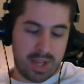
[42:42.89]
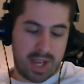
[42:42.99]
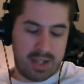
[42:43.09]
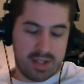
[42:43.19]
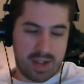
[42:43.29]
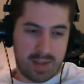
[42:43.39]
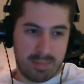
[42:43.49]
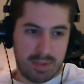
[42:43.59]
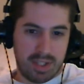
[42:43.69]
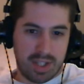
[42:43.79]
I had to
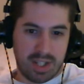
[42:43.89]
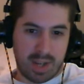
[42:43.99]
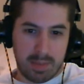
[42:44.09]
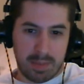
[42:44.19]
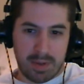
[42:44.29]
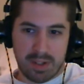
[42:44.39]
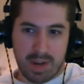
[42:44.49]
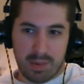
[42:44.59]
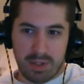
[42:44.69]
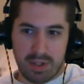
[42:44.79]
stop building it and come up here and
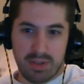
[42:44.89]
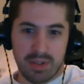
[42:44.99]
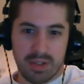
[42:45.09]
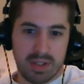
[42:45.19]
talk with you,